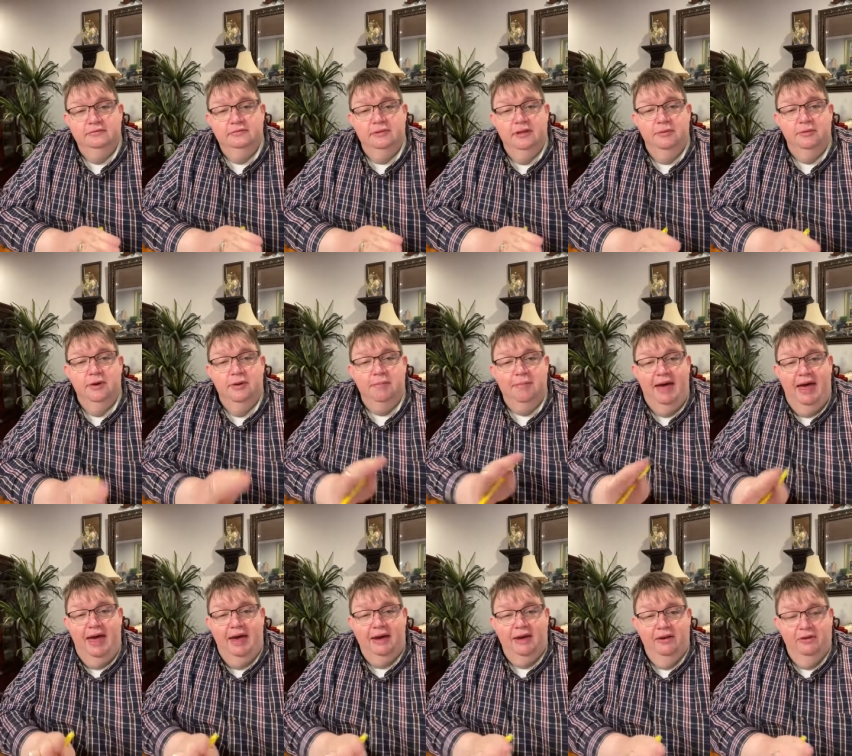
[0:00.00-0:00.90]
He went
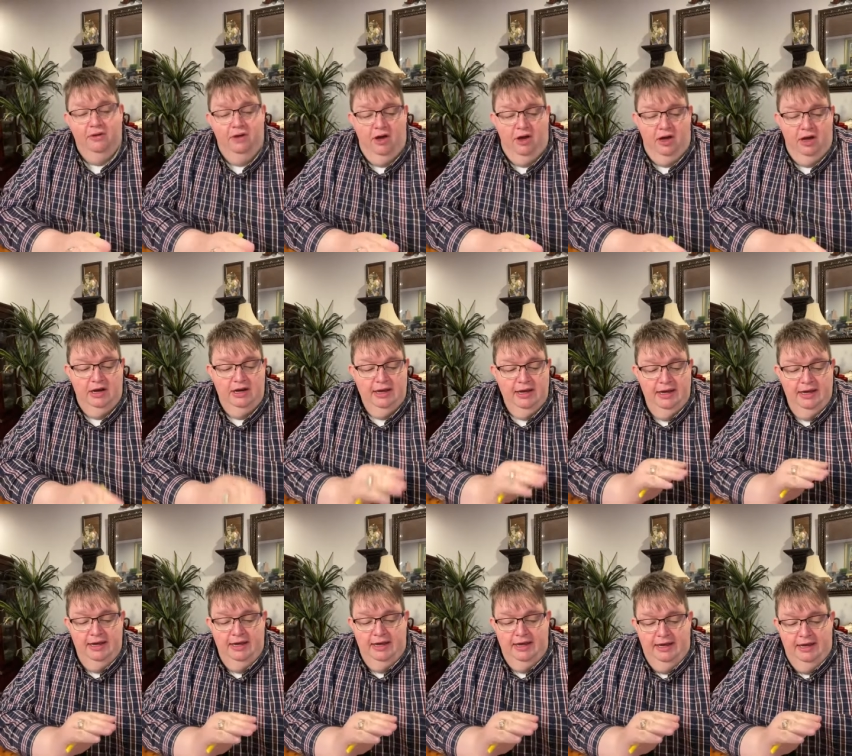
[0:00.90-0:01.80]
back on God.
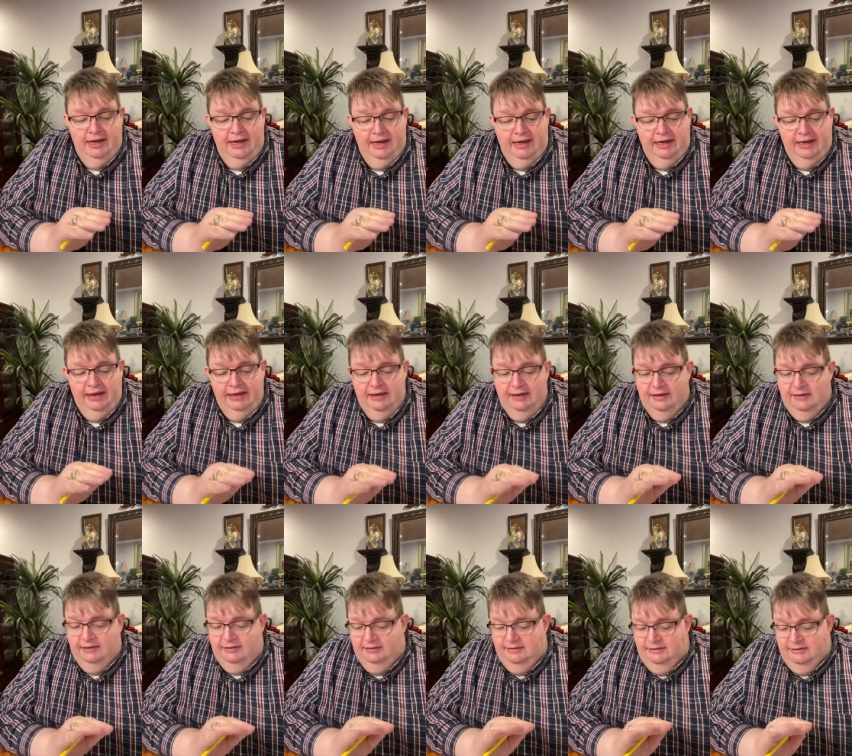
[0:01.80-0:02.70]
He
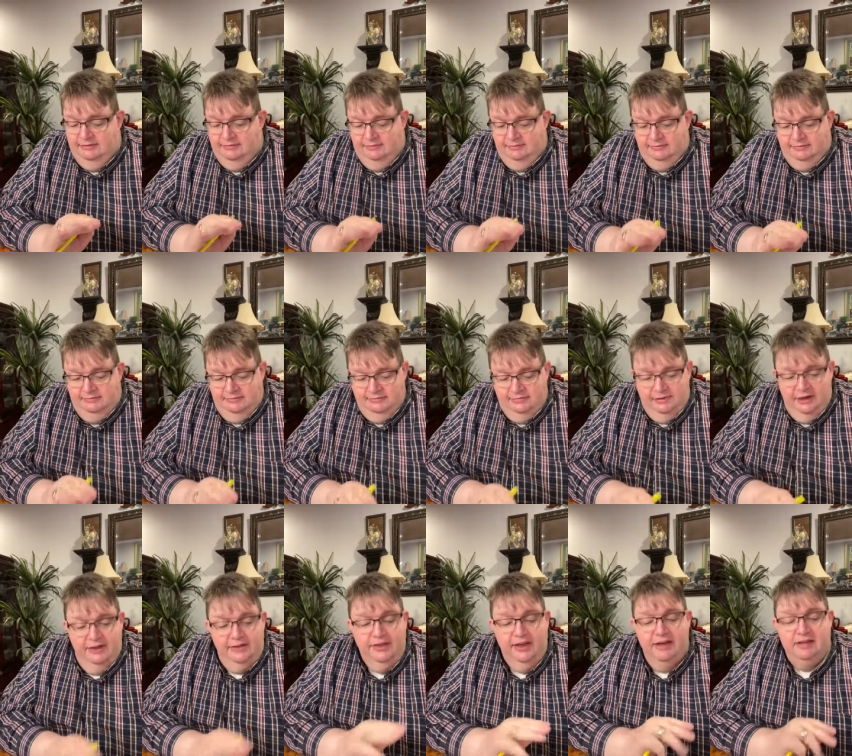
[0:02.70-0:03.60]

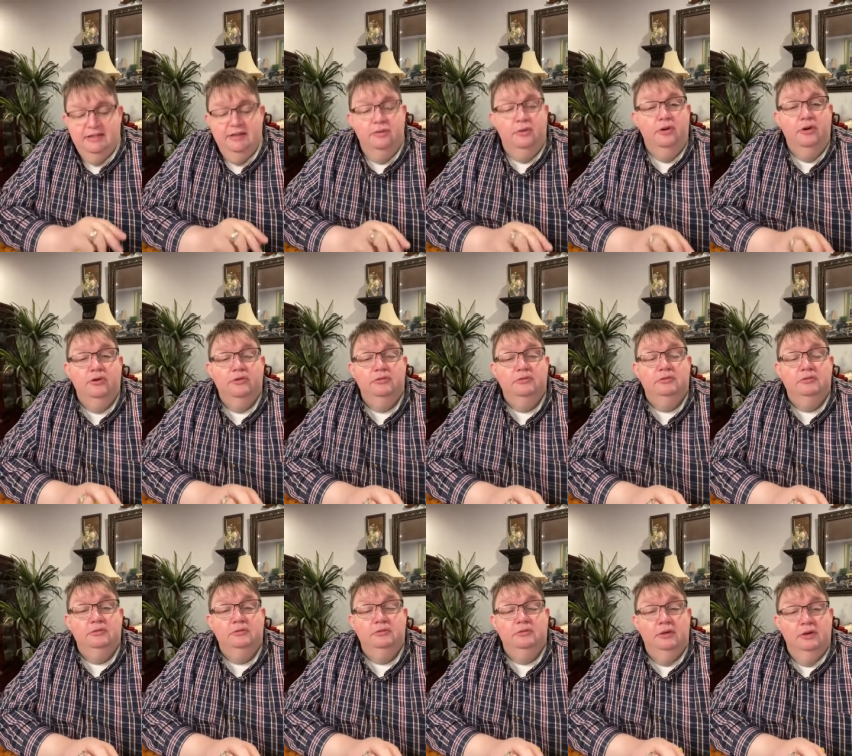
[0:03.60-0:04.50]
done things that weren't
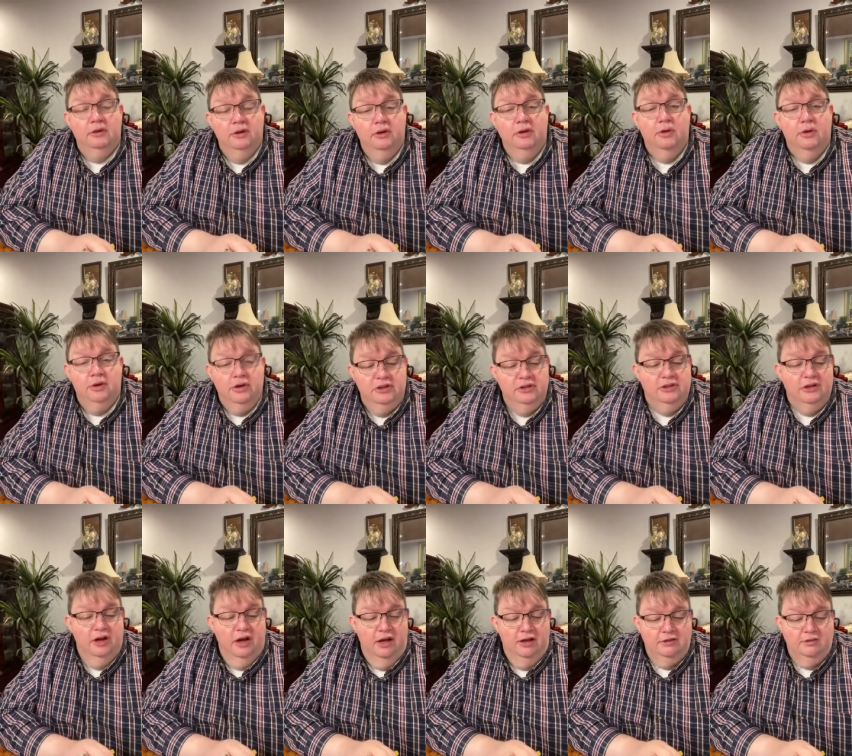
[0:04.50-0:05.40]
according to
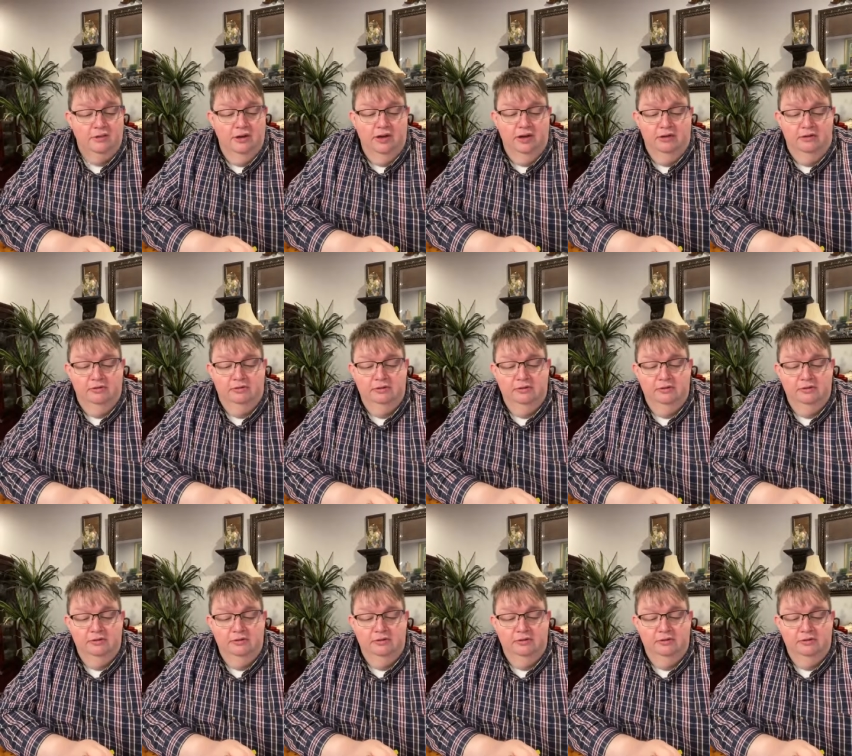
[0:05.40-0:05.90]
God's will.